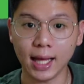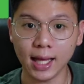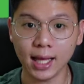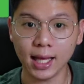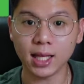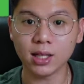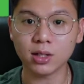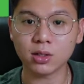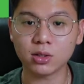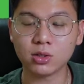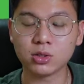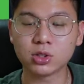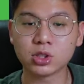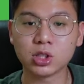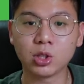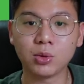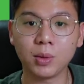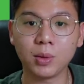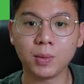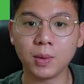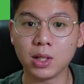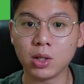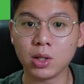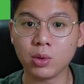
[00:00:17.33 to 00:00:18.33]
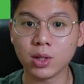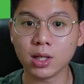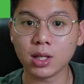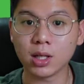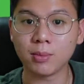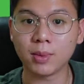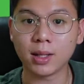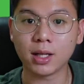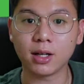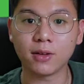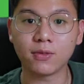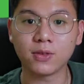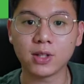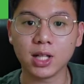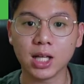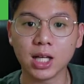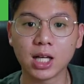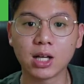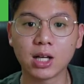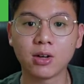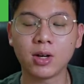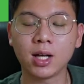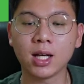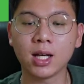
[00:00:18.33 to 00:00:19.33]
and also we'll be doing a bit of
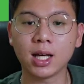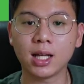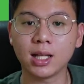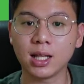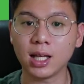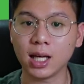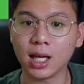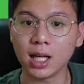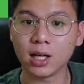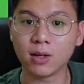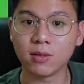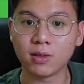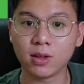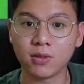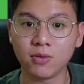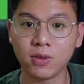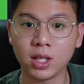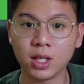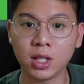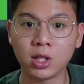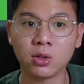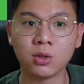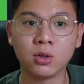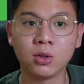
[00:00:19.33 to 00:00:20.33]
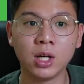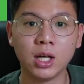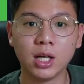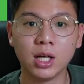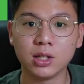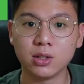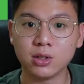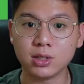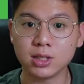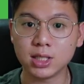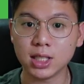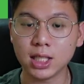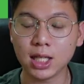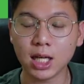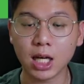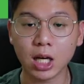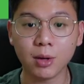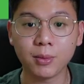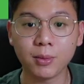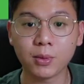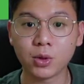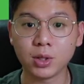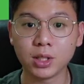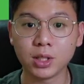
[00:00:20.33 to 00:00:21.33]
tinkering at the end of the video to see
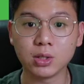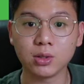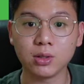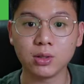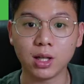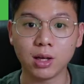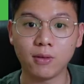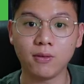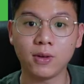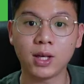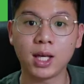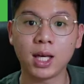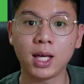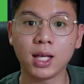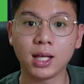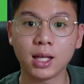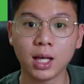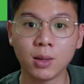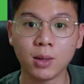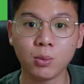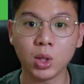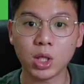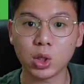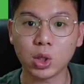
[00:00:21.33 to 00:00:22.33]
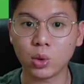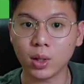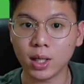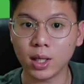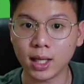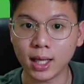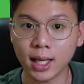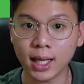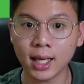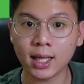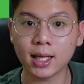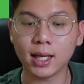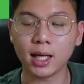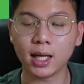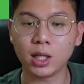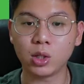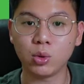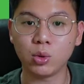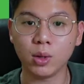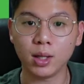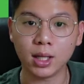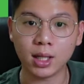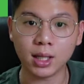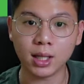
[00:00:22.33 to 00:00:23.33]
how I'm going to navigate Game Week 28 and
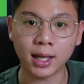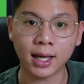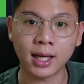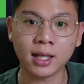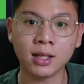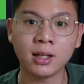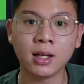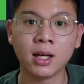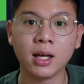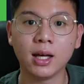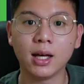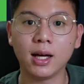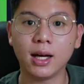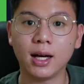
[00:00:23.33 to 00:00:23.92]
29.